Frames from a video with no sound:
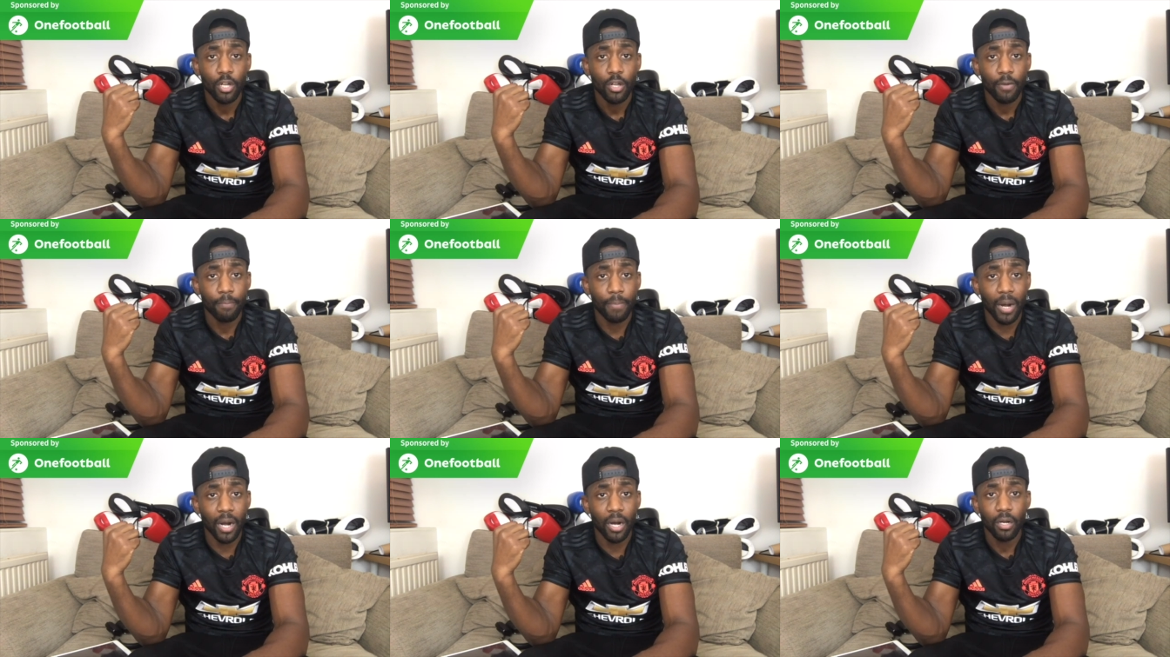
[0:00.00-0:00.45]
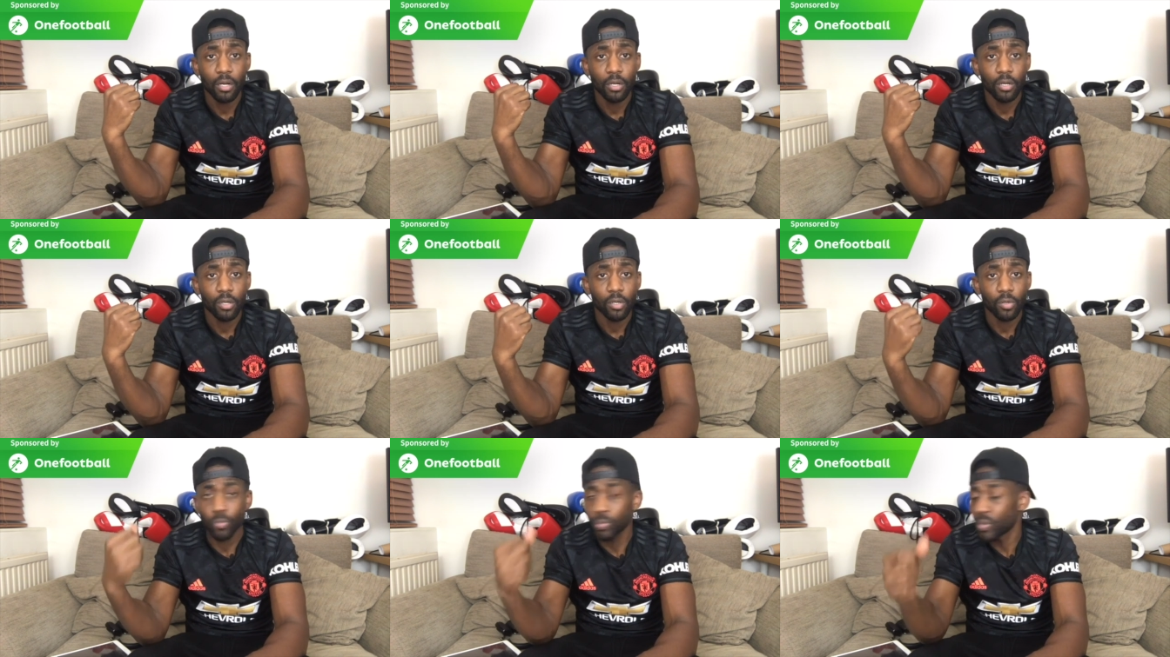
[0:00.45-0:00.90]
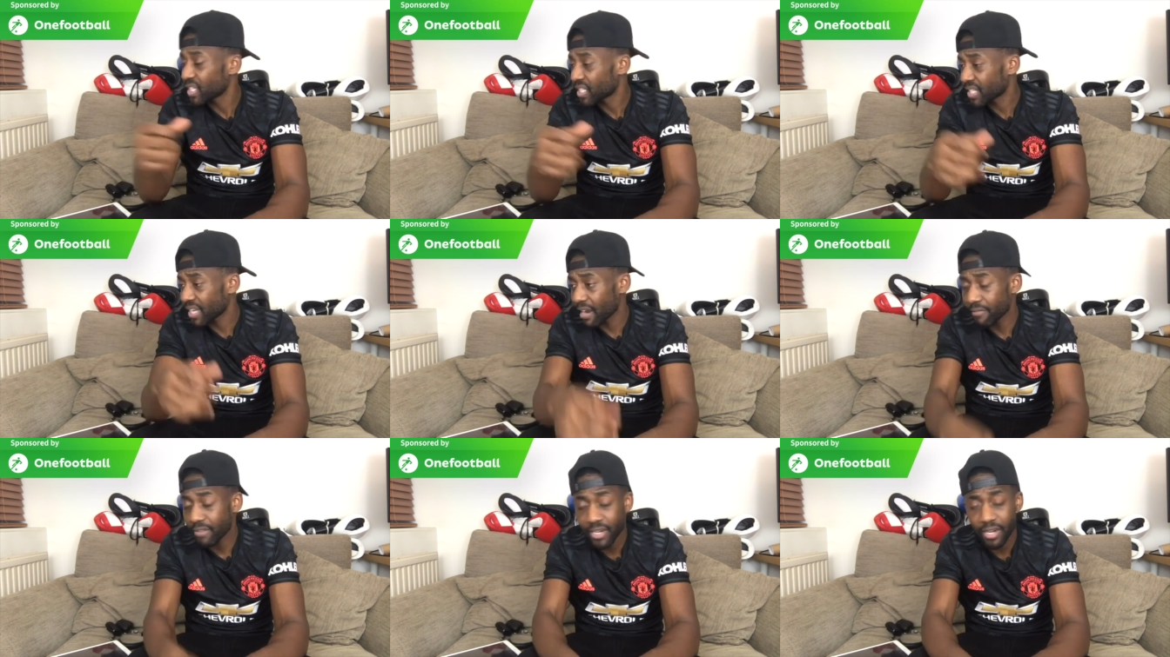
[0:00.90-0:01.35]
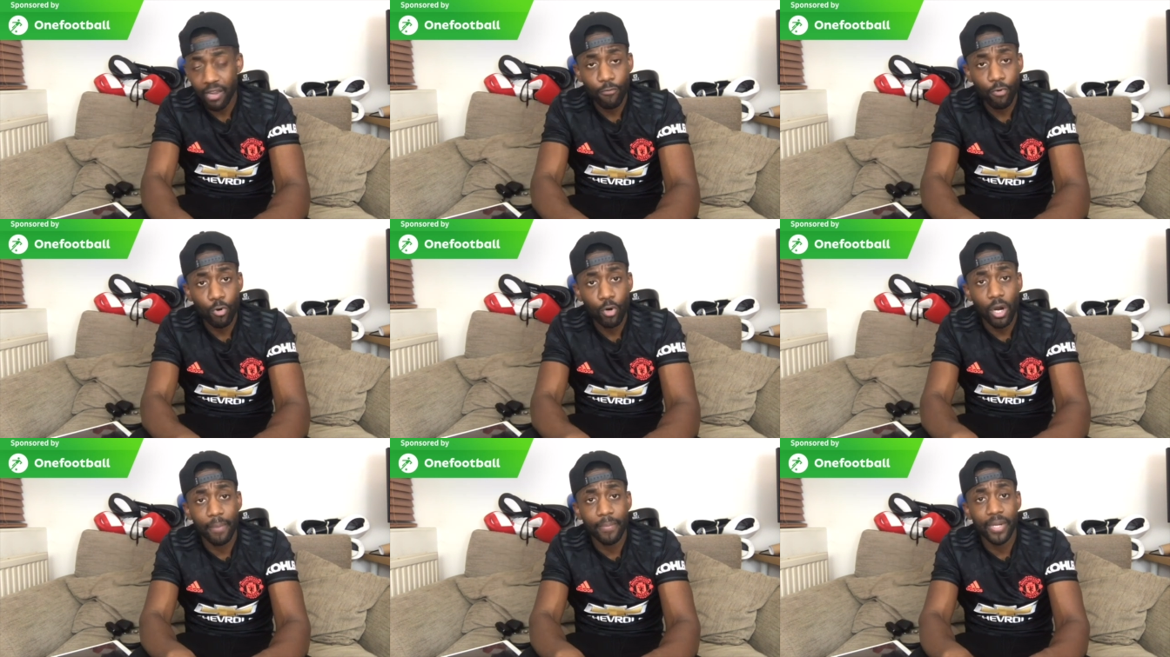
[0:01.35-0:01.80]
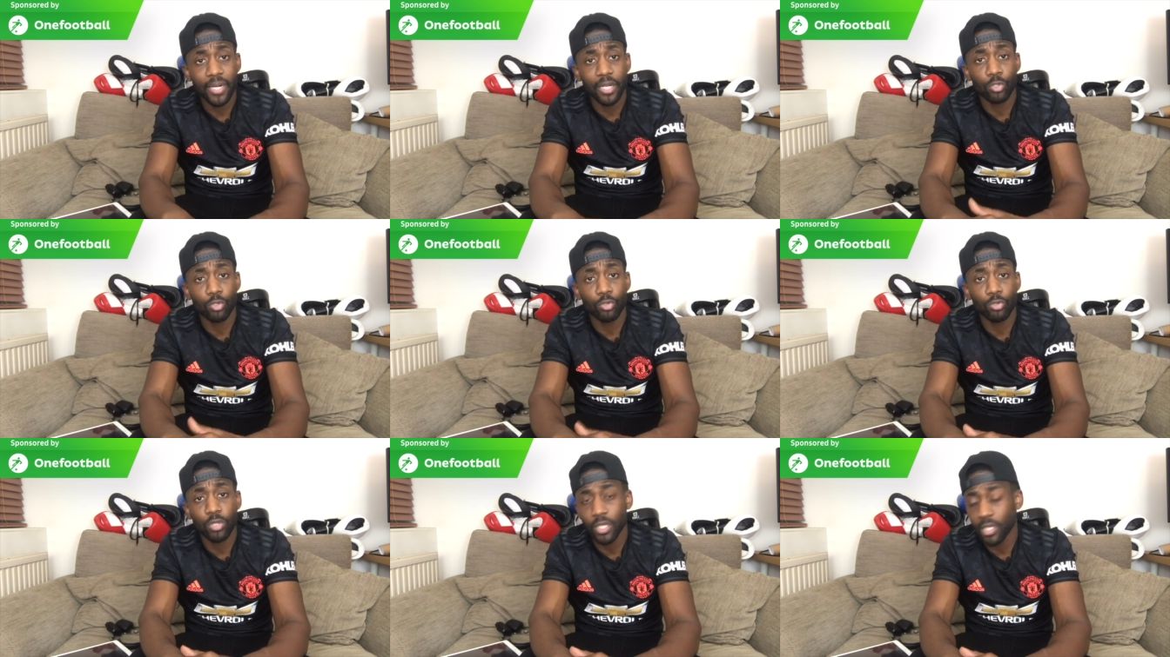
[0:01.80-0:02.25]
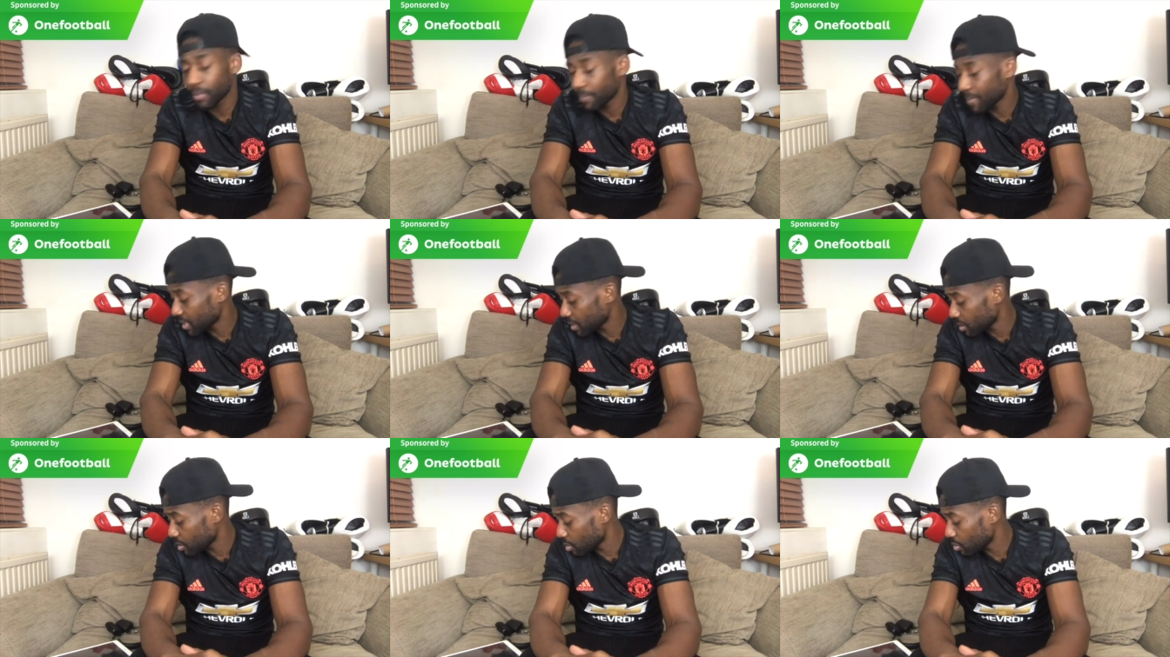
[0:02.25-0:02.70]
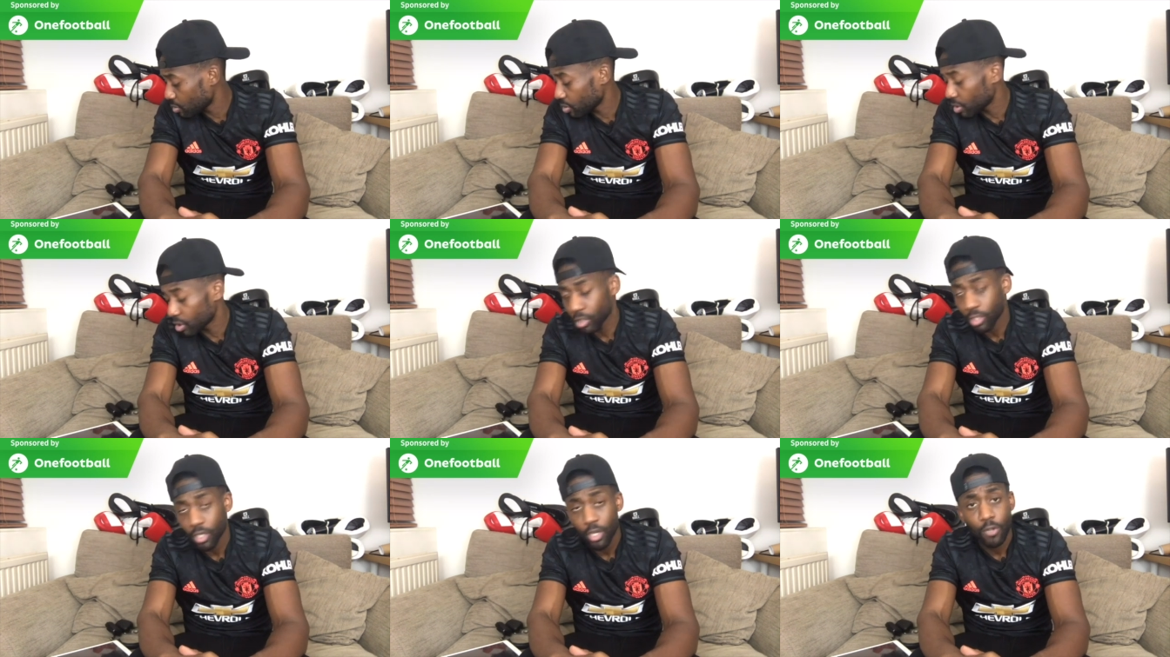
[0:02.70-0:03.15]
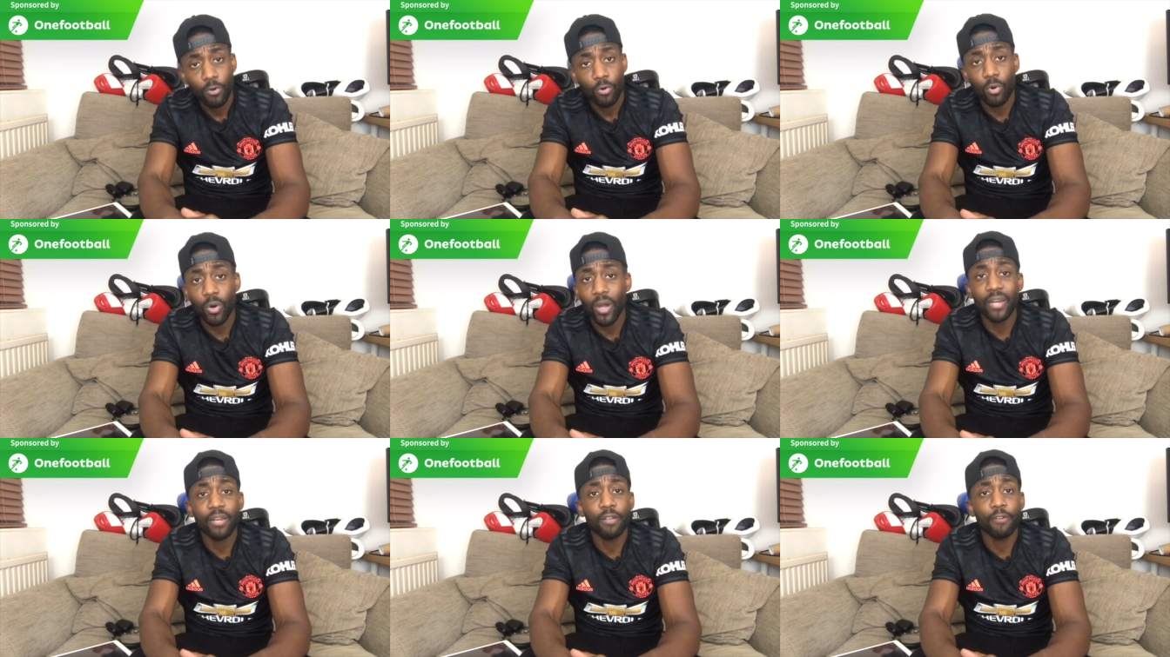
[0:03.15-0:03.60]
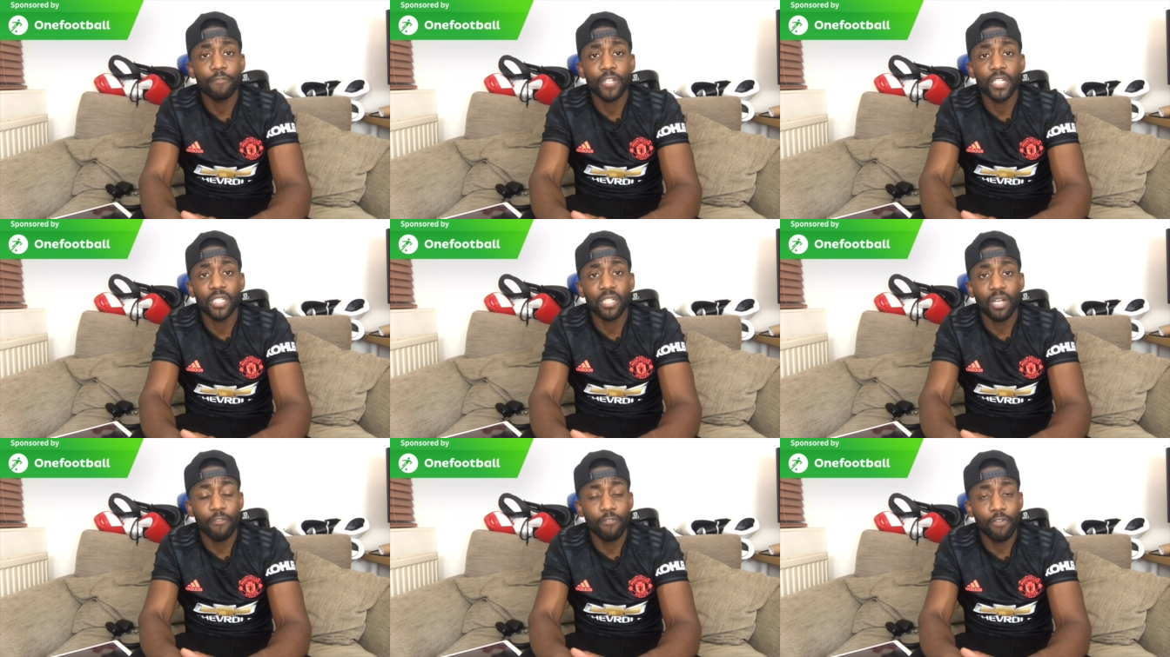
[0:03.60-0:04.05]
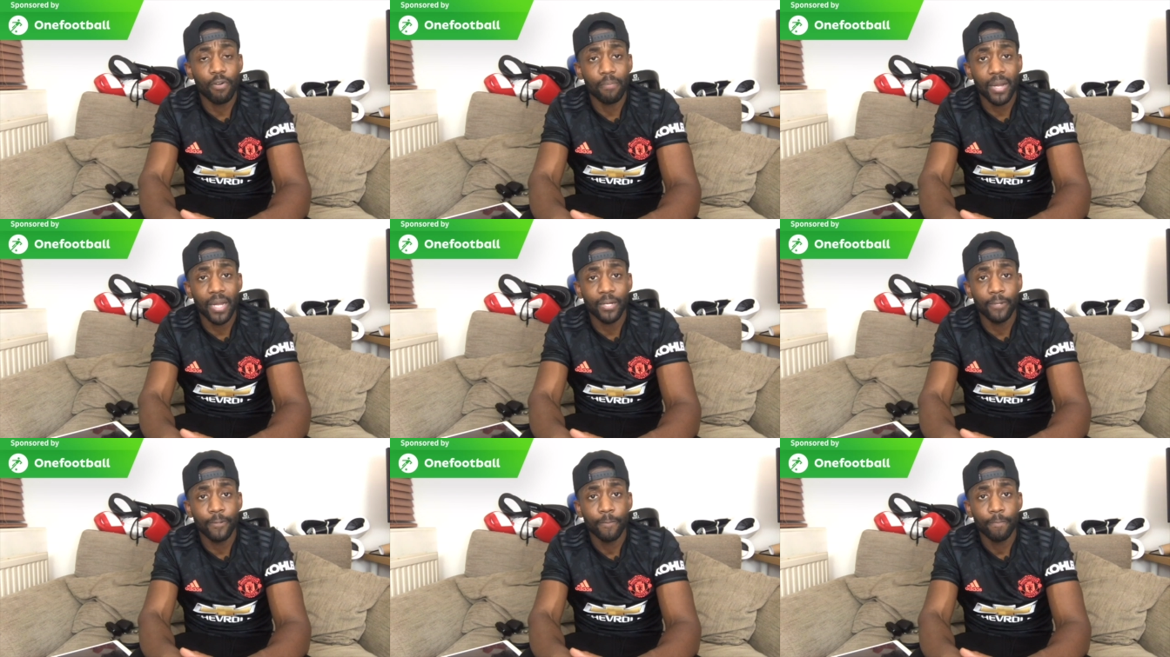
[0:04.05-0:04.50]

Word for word: but Where's Gary Neville coming out talking about the owners or any of these other men?